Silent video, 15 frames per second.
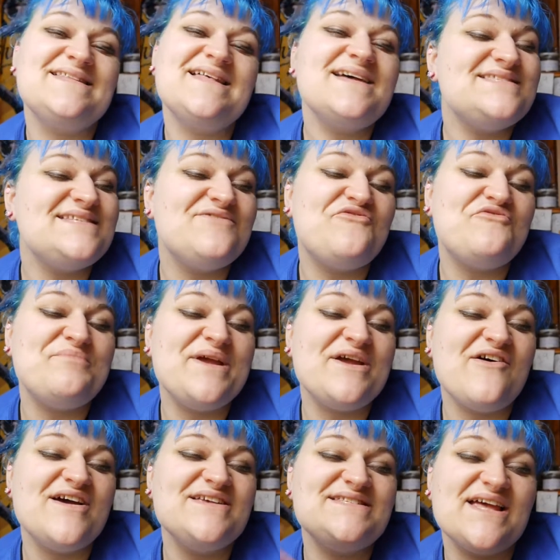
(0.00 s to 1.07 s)
So that's it for me,
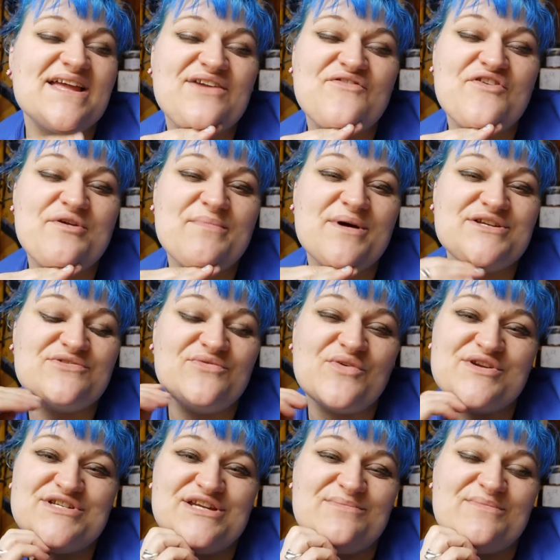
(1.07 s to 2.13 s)
guys. Thank you very much for
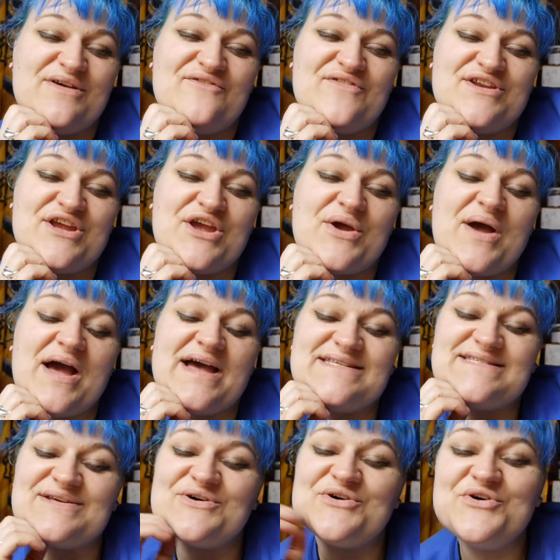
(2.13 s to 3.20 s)
watching my video.
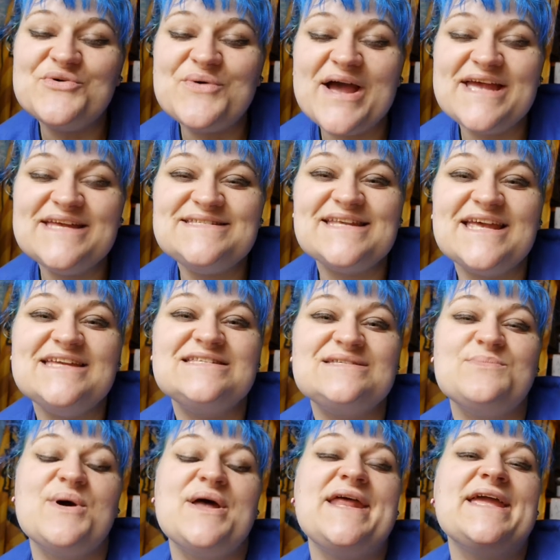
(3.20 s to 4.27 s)
As always, keep
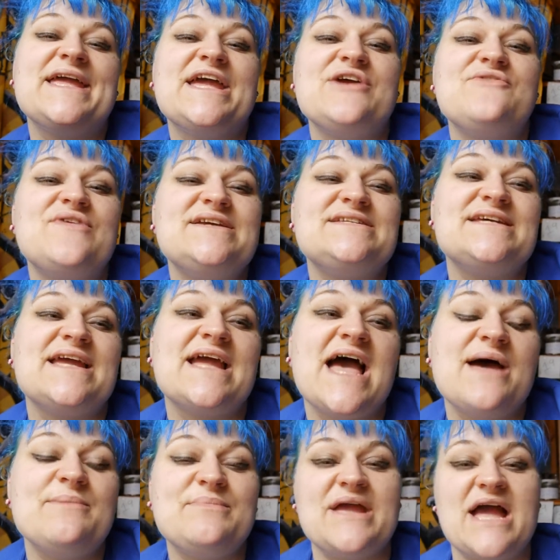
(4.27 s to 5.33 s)
smiling, keep reading,
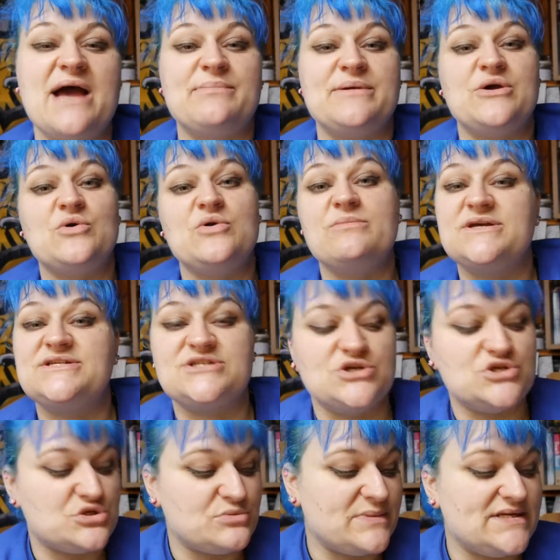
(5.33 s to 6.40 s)
and be happy. All of my
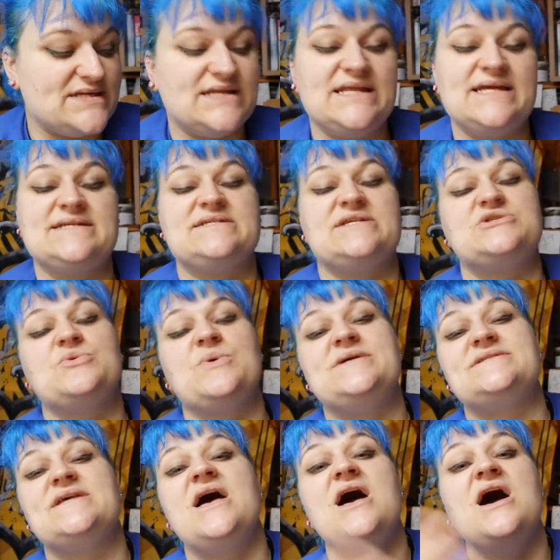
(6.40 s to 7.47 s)
social media links, as
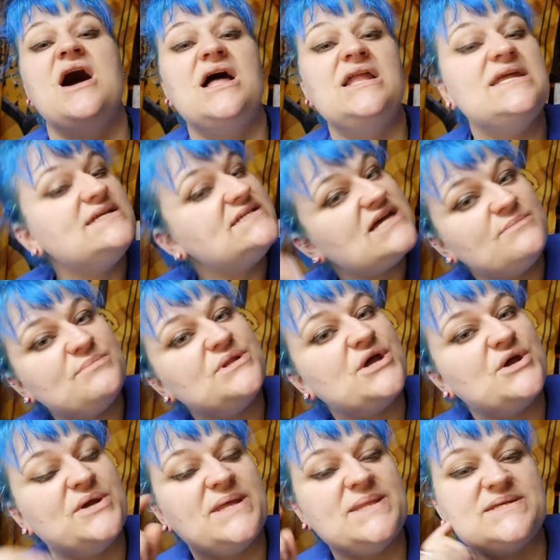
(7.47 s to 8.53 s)
always, I'll link down
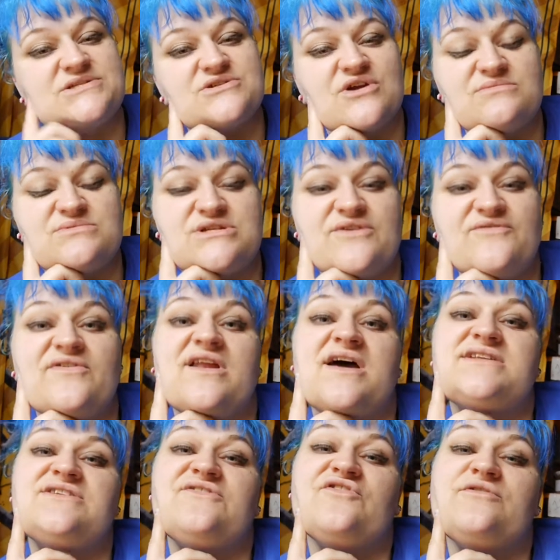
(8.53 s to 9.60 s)
below in the description if you'd
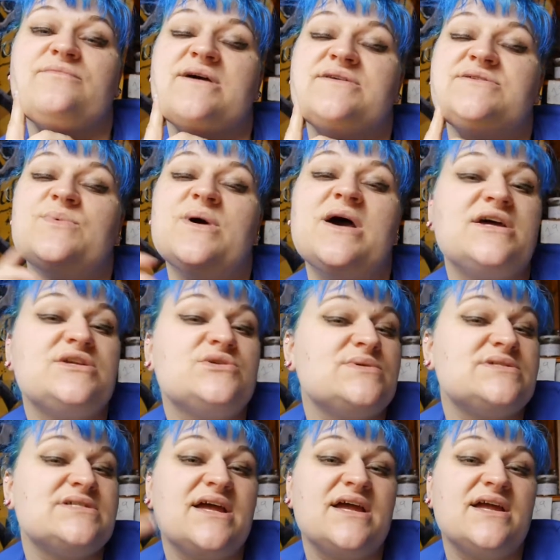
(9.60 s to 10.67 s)
like to follow me elsewhere.
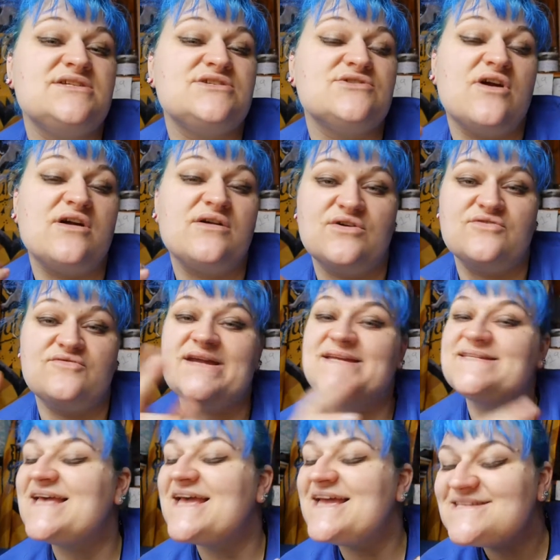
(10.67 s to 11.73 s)
Twitter, Instagram,
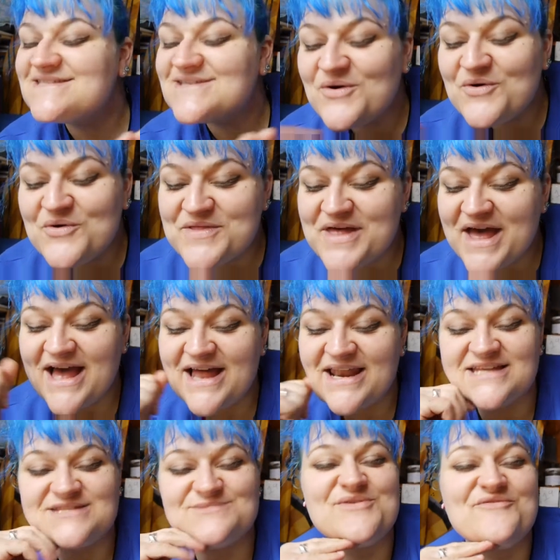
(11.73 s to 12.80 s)
Goodreads, it's all there.
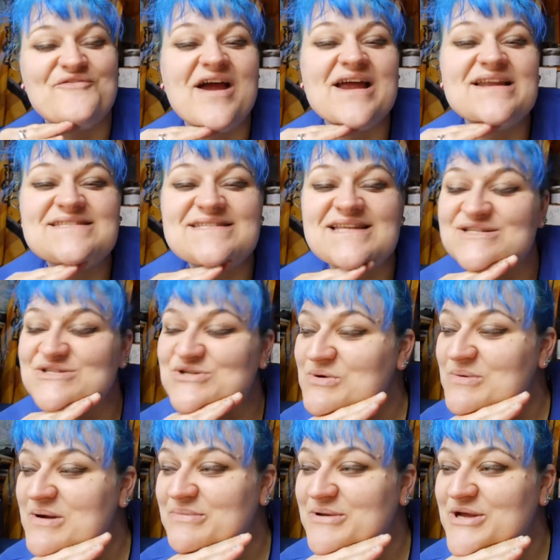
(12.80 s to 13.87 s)
Let's be friends, let's talk
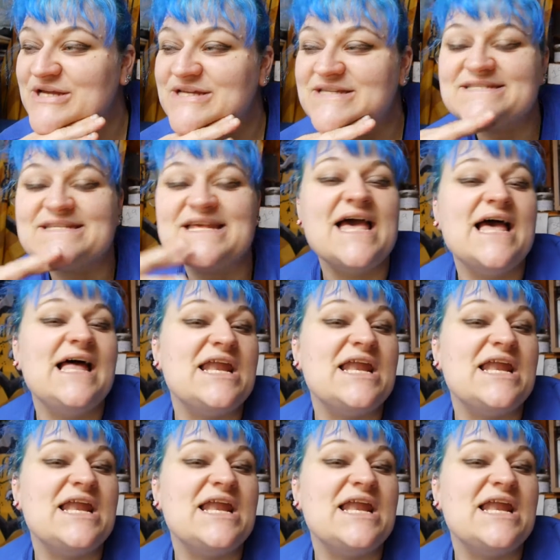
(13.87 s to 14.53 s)
about books.